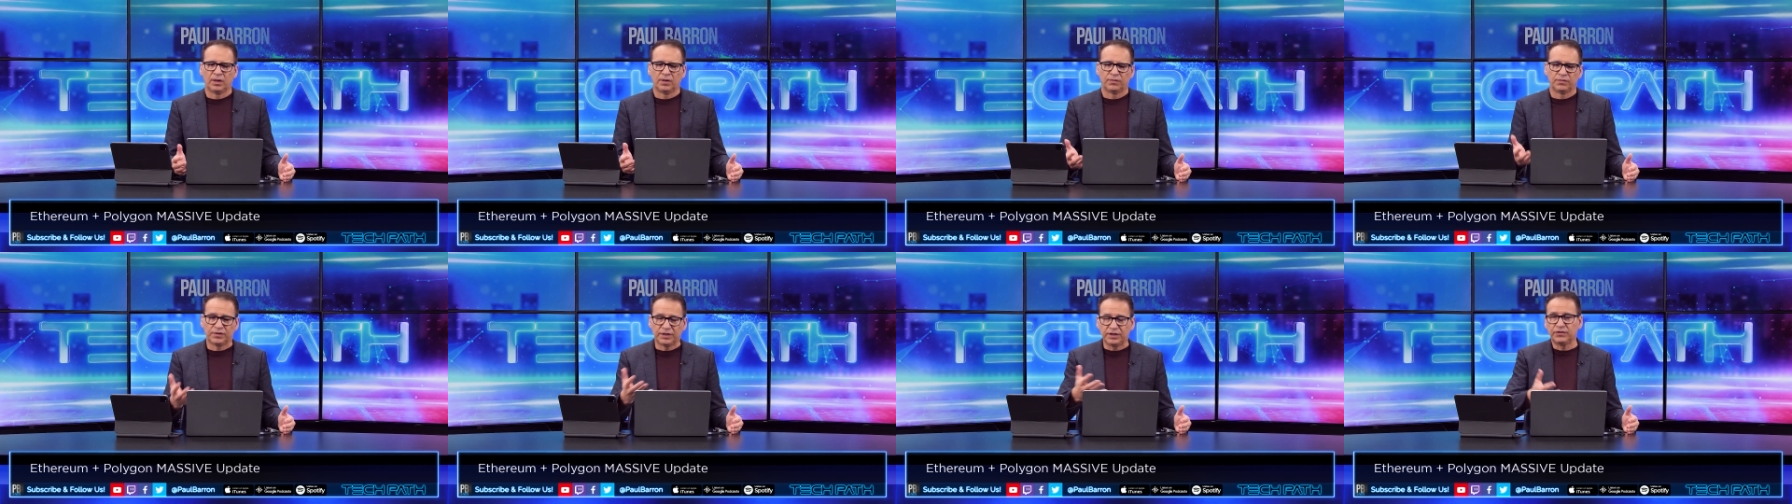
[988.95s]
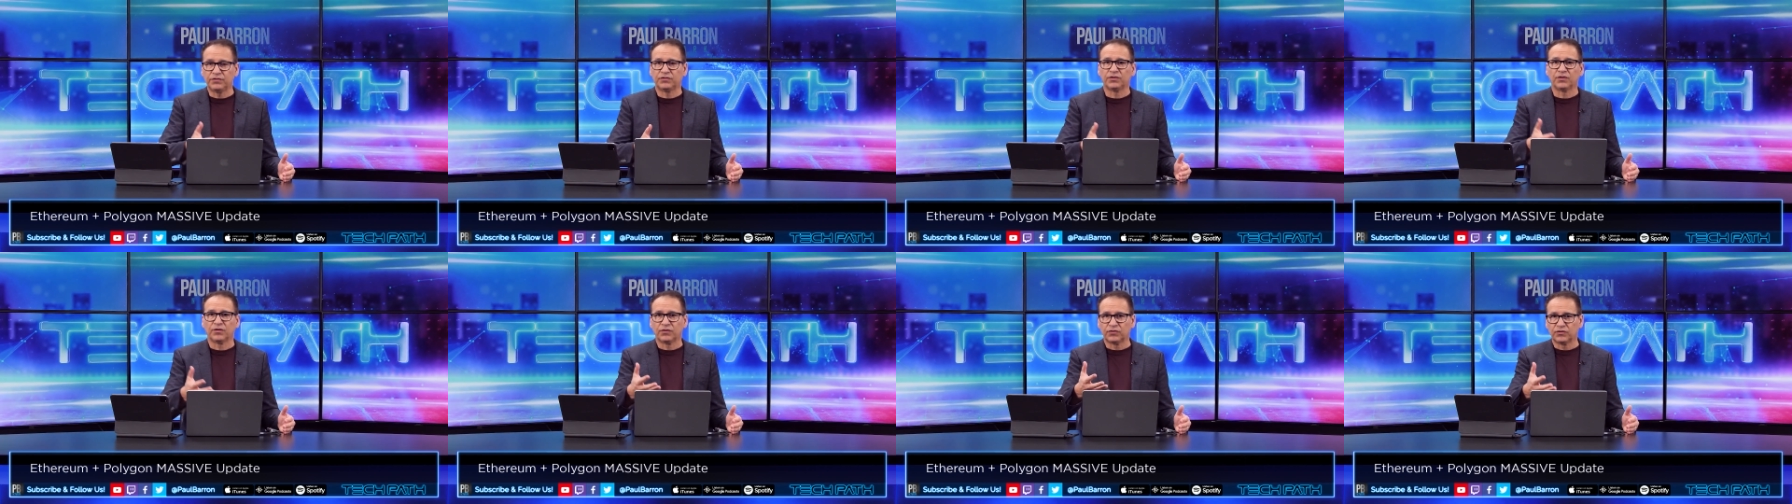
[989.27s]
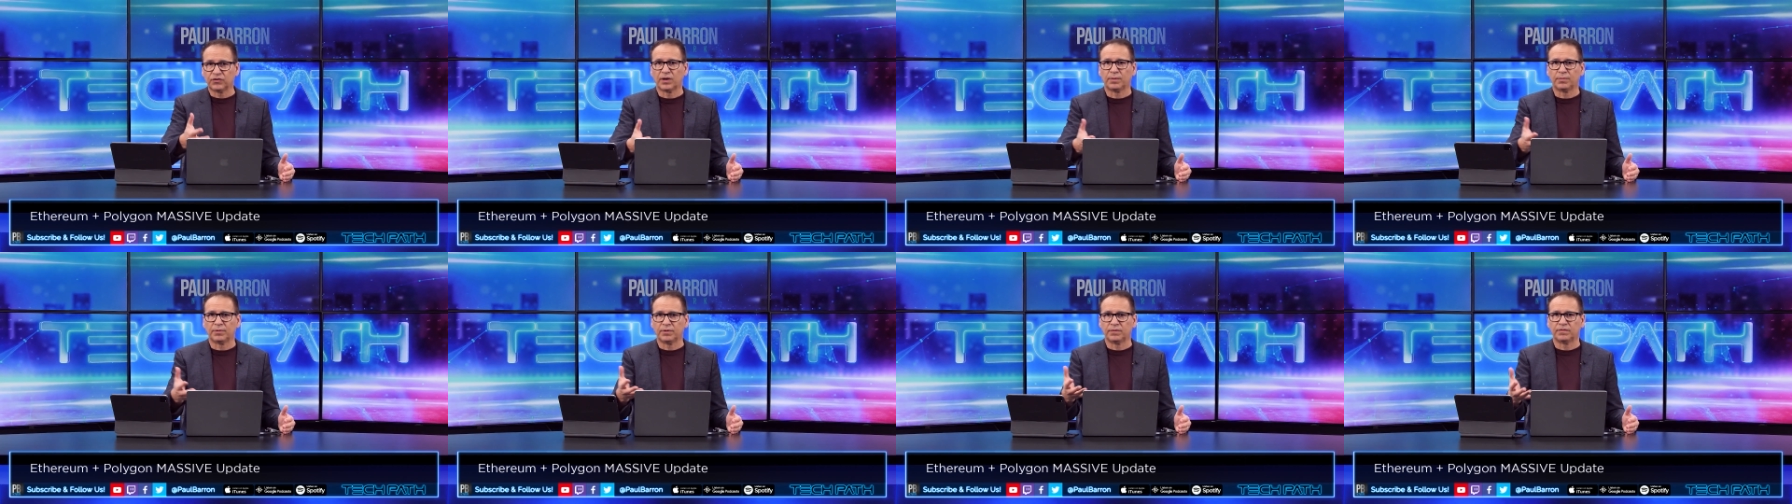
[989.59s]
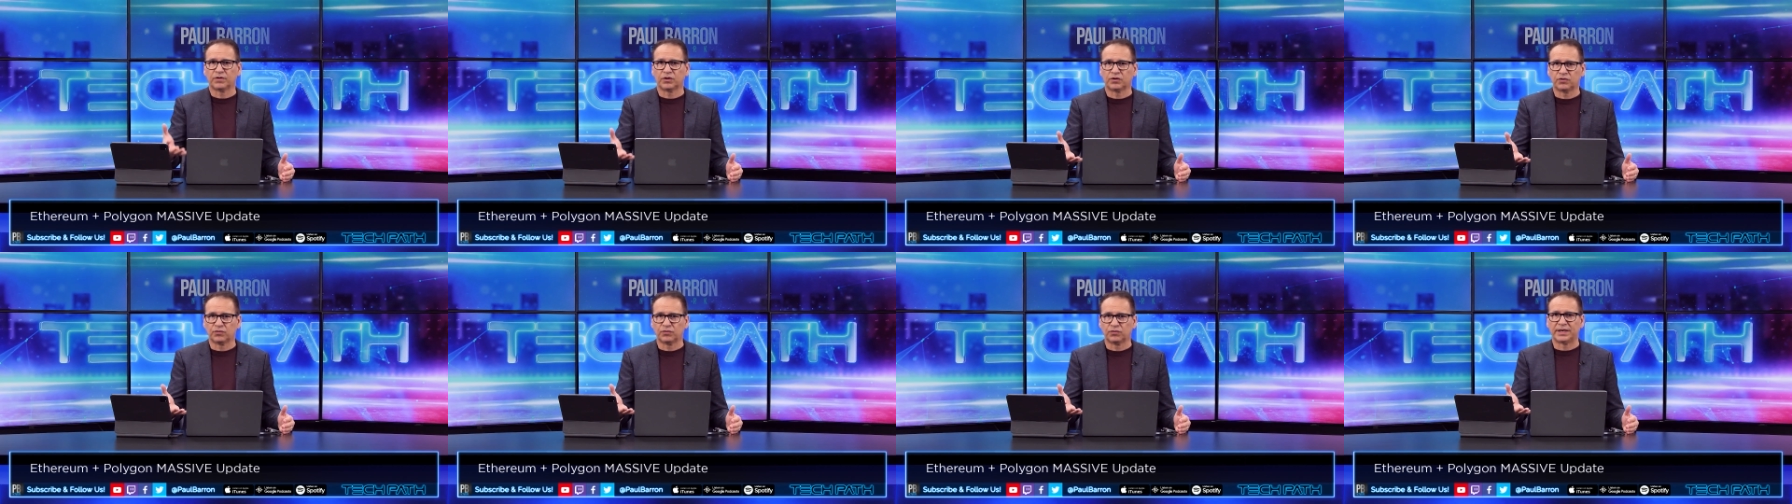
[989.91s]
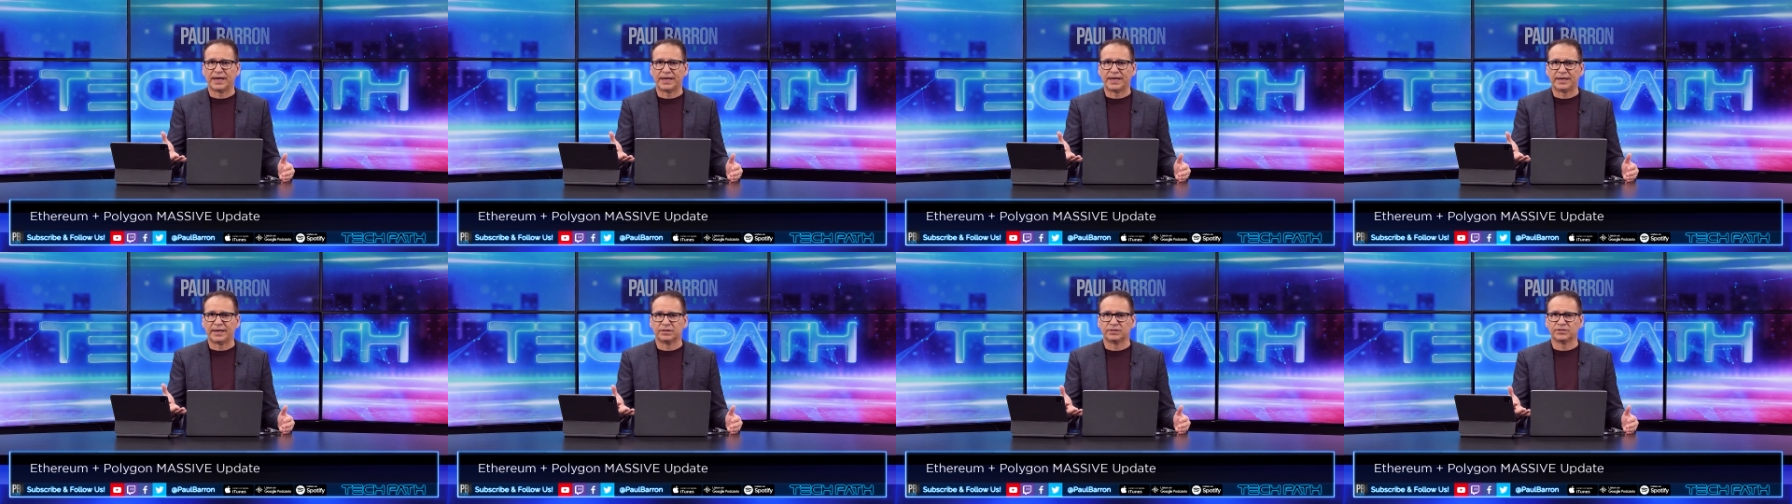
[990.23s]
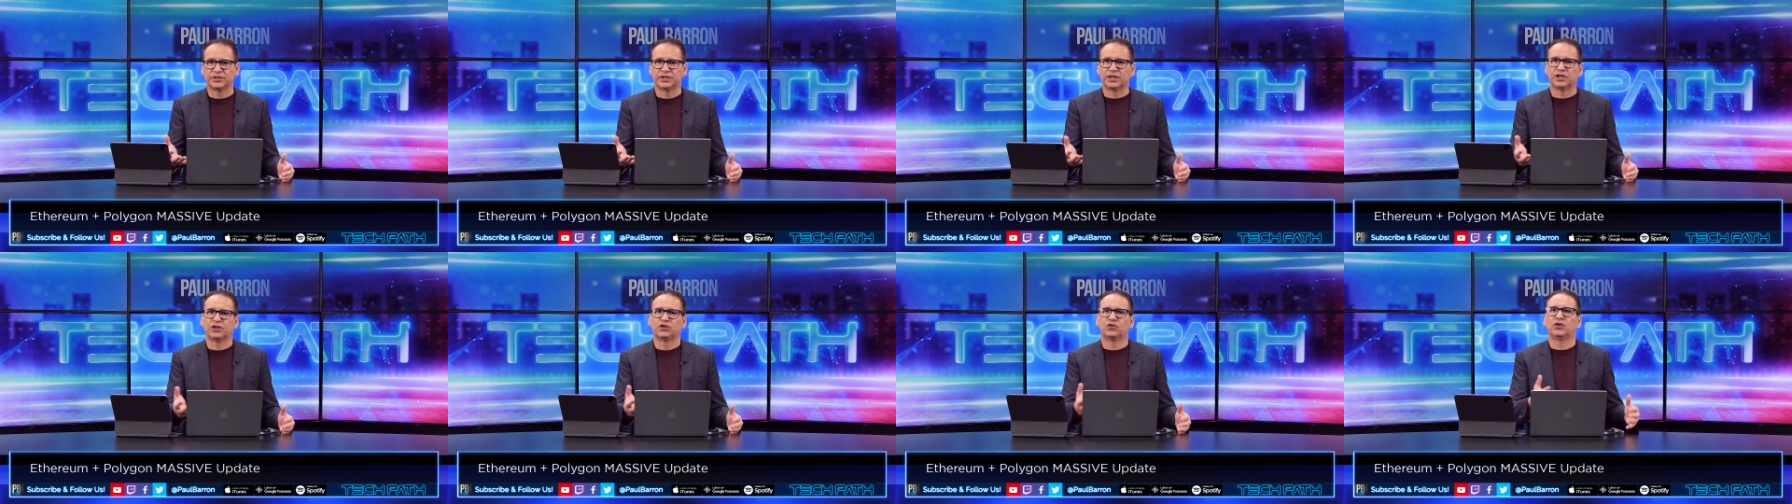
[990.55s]
these are some of the creators
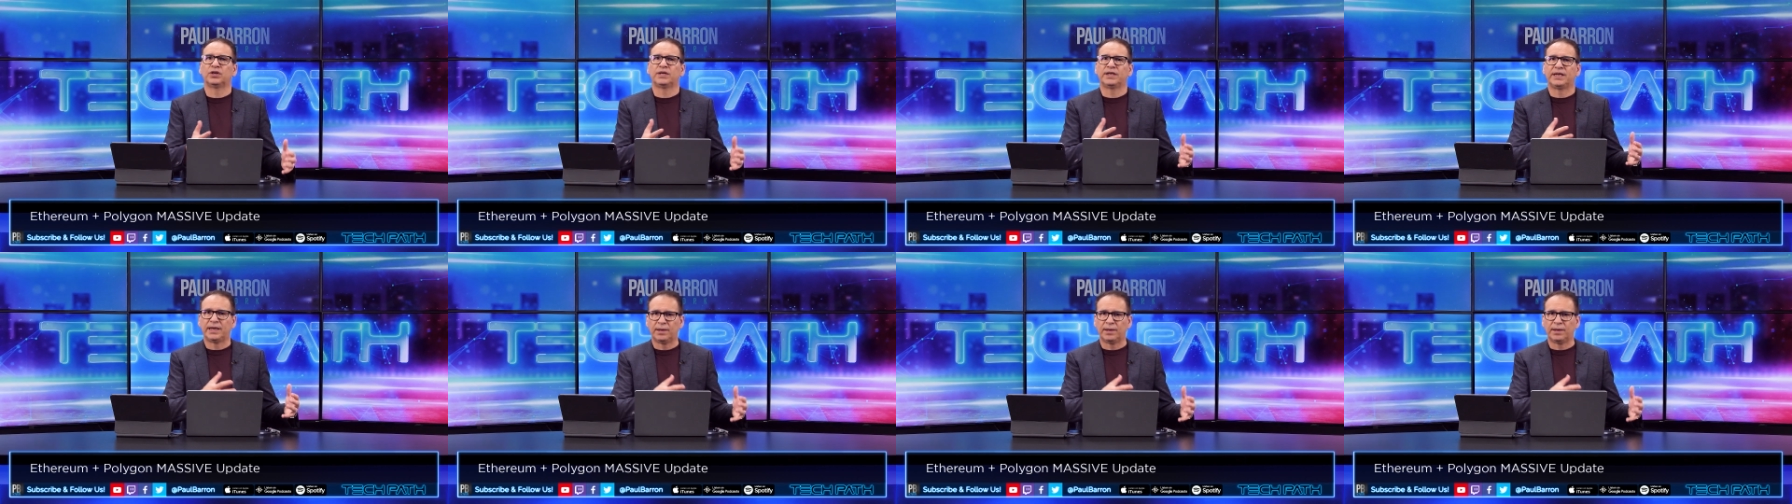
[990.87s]
that could